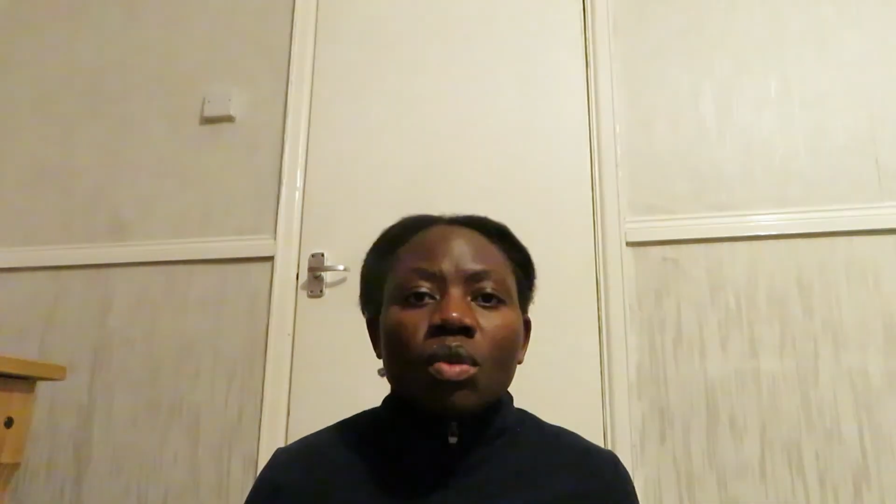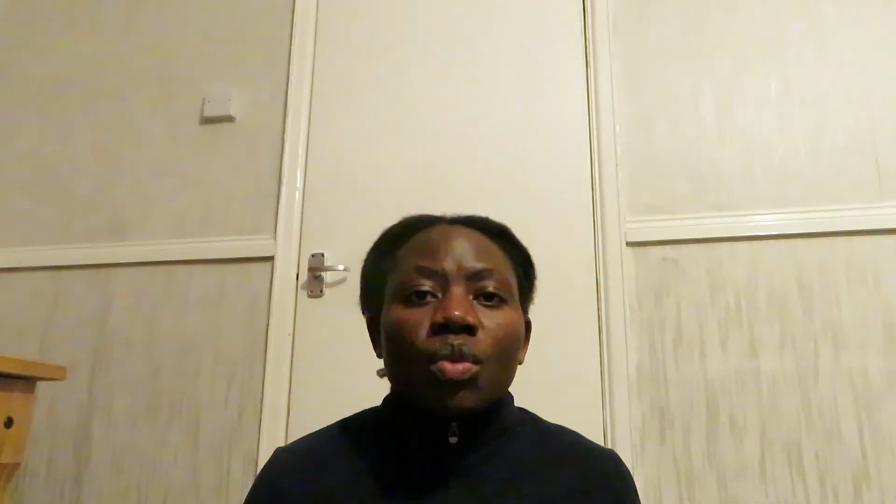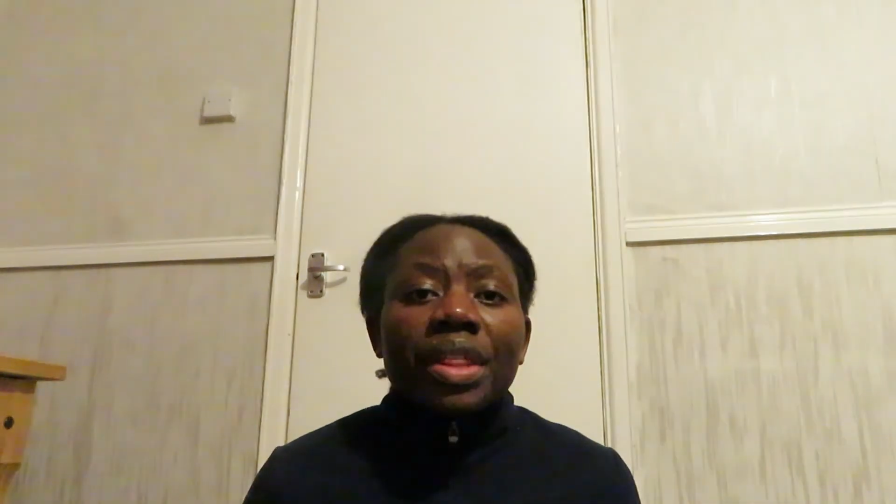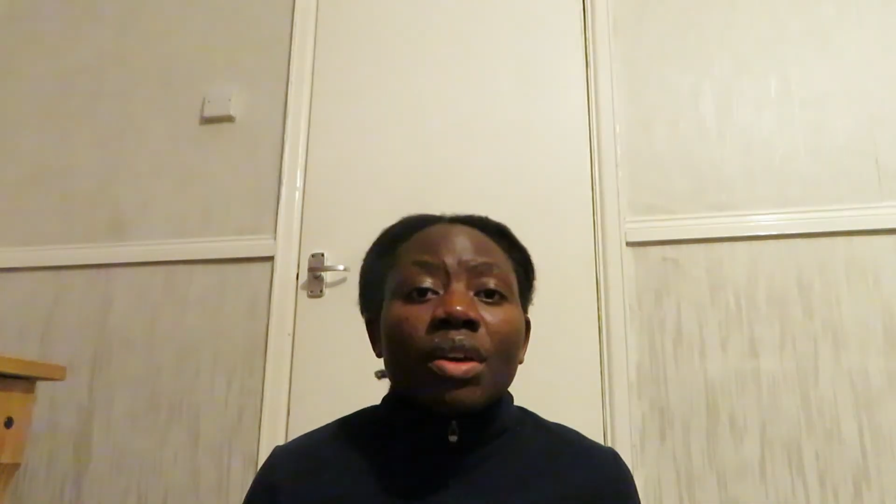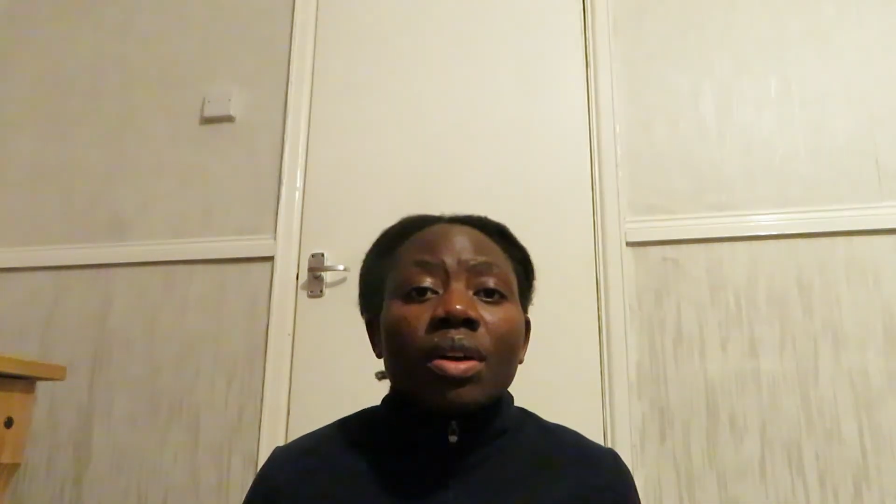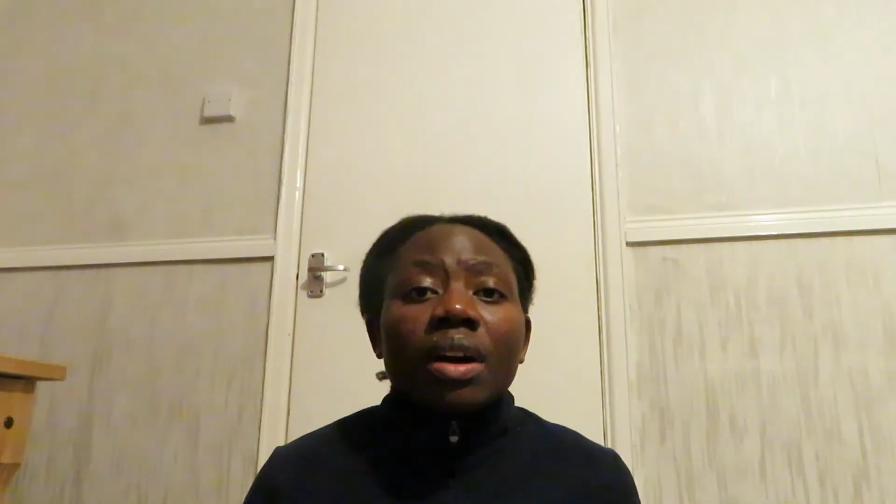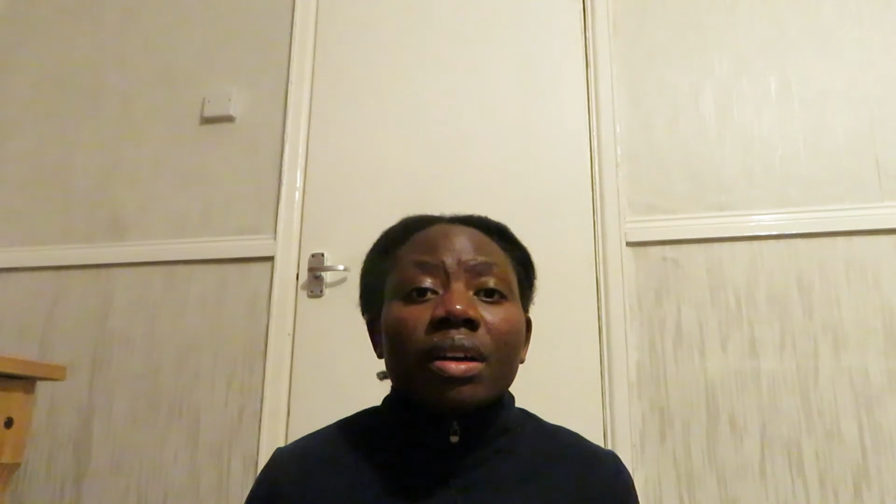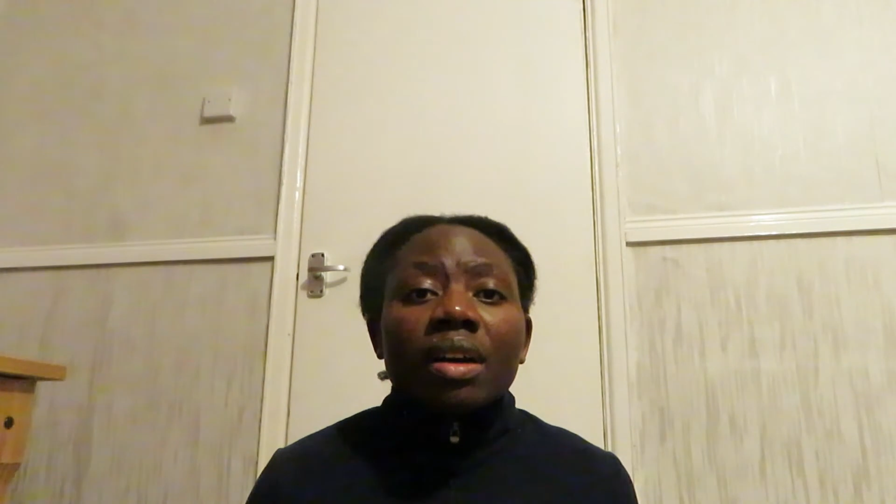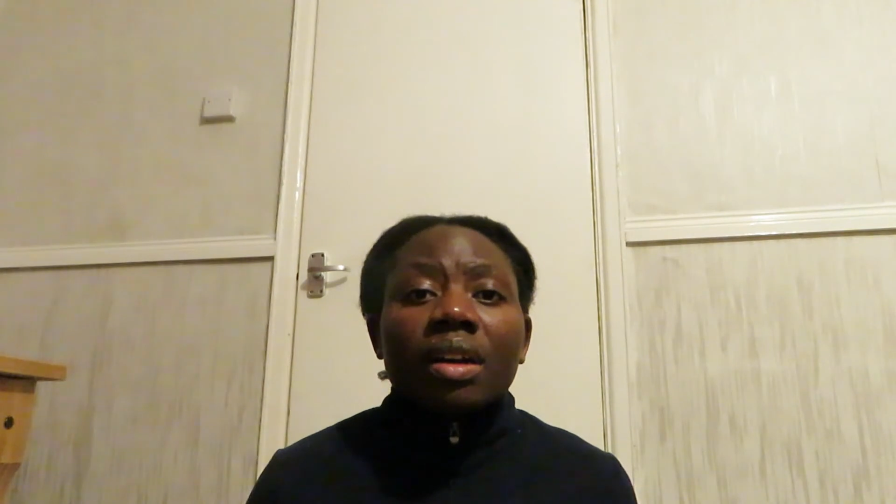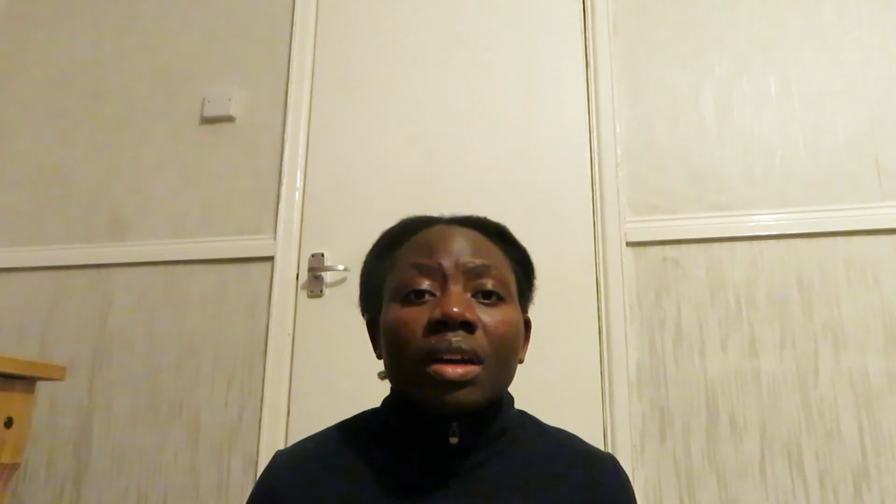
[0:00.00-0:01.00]
Whether your
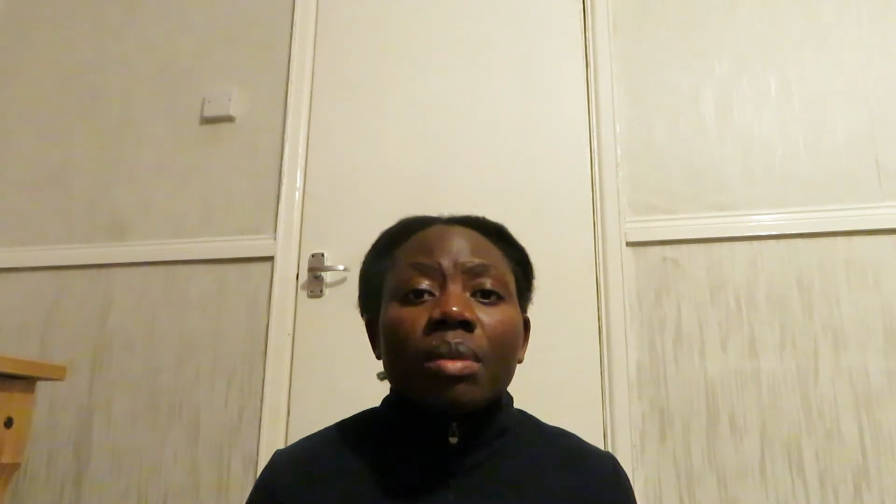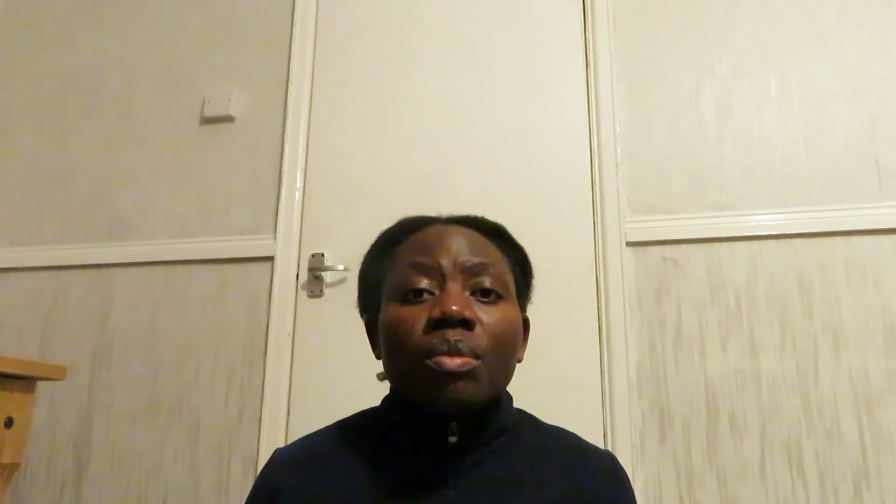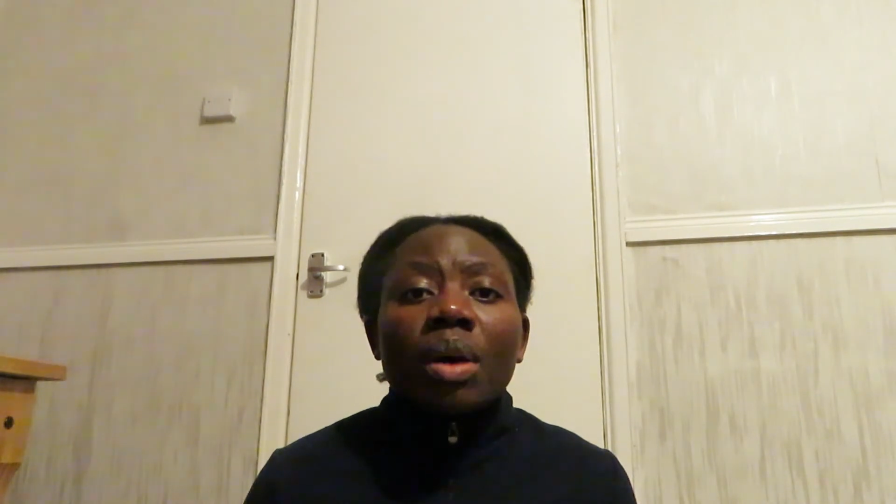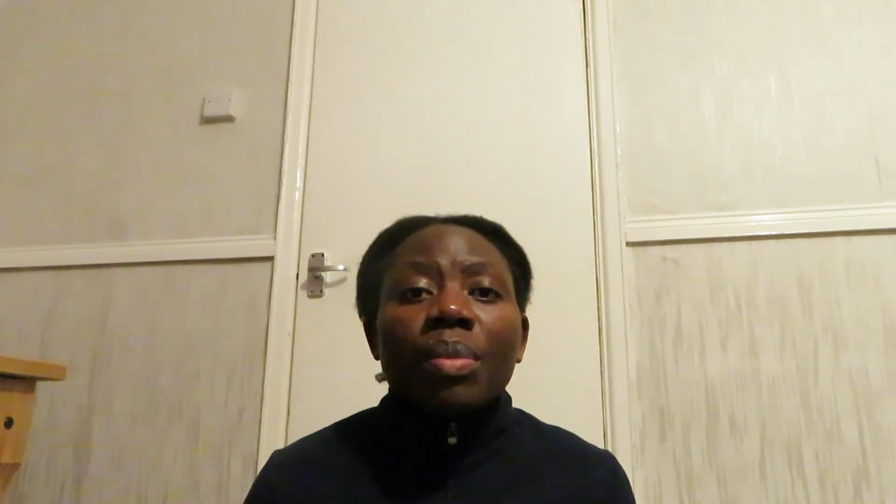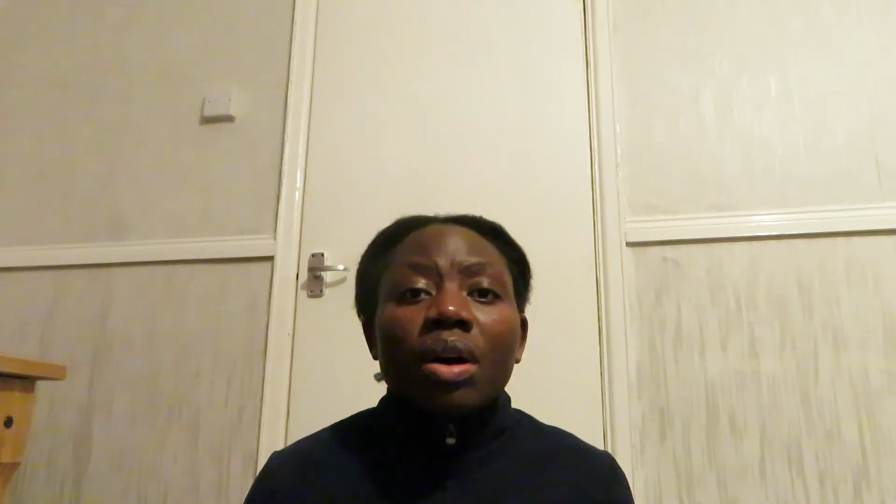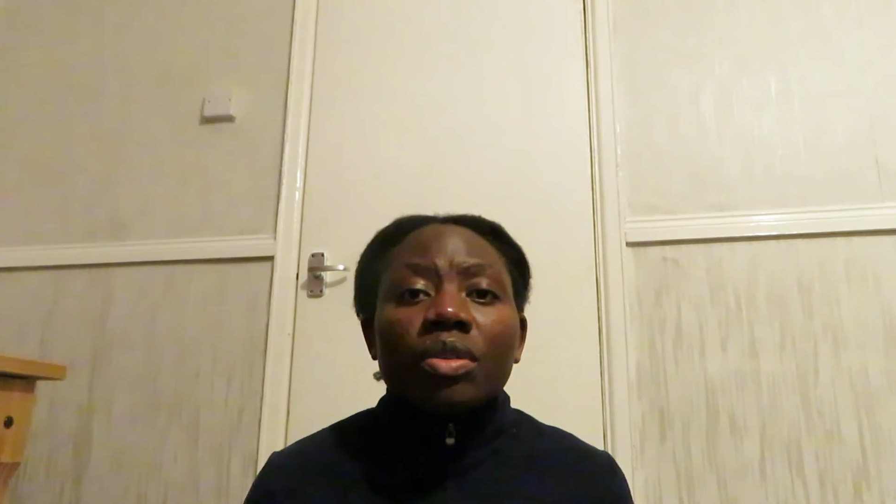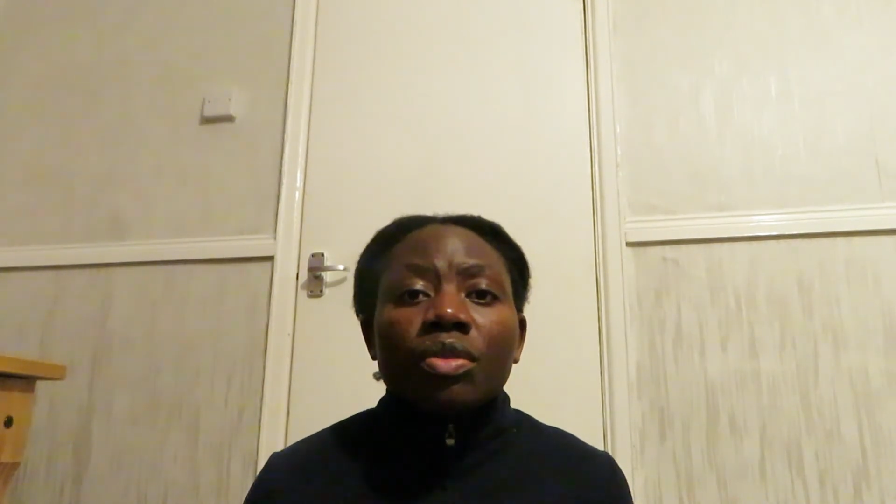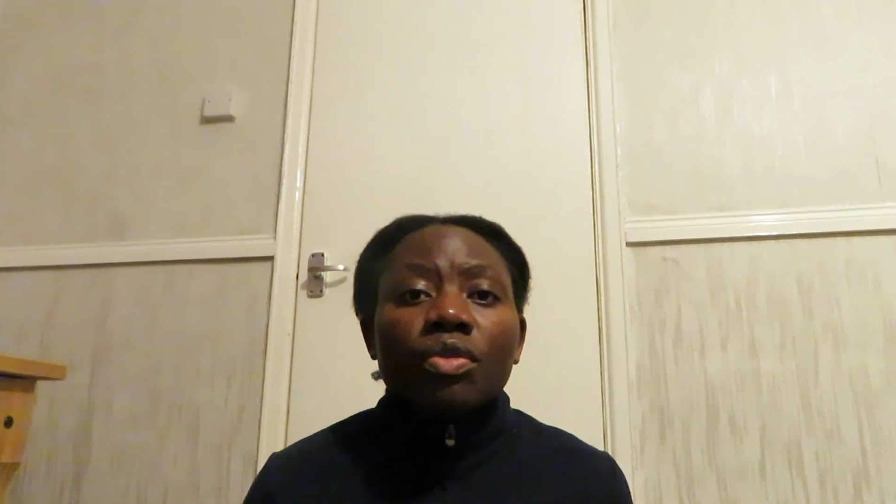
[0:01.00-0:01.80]
anger came about